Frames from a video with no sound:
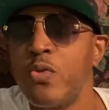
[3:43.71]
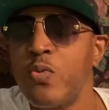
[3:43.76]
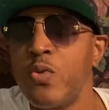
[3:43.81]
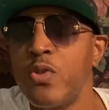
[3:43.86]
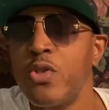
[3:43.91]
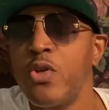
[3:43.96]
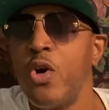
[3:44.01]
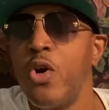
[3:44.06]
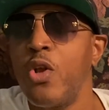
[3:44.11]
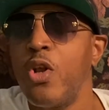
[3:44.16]
what's
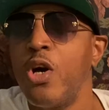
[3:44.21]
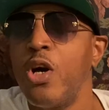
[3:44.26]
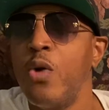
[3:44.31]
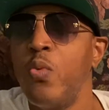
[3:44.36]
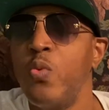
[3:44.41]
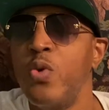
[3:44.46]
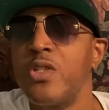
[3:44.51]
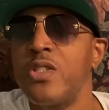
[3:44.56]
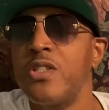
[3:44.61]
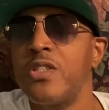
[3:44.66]
going on
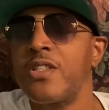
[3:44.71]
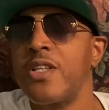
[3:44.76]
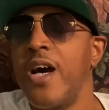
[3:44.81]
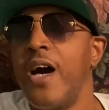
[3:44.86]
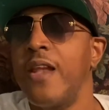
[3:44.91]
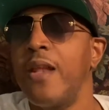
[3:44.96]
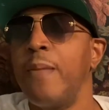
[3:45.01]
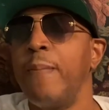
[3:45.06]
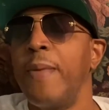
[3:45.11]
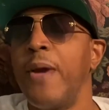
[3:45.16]
with your
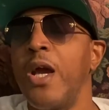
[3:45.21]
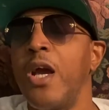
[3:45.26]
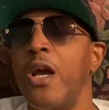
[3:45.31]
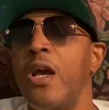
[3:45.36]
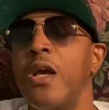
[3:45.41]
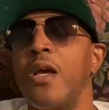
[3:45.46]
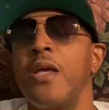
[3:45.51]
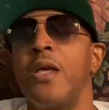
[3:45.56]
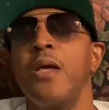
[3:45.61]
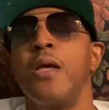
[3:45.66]
Scotty
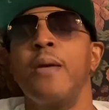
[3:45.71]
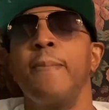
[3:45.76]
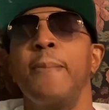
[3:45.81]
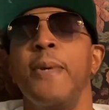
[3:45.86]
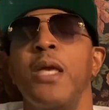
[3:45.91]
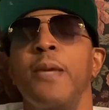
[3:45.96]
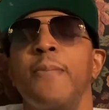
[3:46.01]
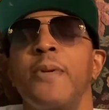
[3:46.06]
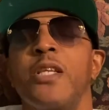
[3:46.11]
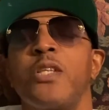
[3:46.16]
Bear,
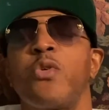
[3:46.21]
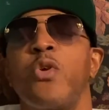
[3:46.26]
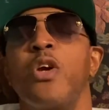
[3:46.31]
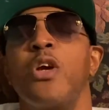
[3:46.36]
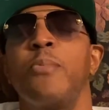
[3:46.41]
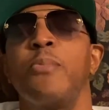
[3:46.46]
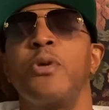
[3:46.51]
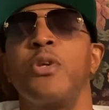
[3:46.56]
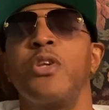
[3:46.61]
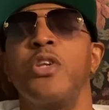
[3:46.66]
PP
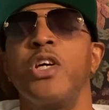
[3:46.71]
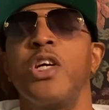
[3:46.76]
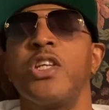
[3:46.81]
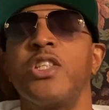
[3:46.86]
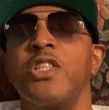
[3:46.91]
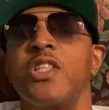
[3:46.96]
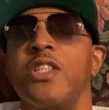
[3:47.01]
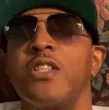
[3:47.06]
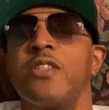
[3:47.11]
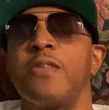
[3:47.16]
Square
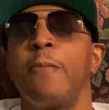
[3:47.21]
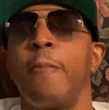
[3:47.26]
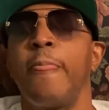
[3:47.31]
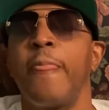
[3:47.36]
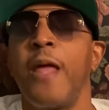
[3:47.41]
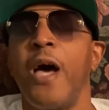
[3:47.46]
Productions.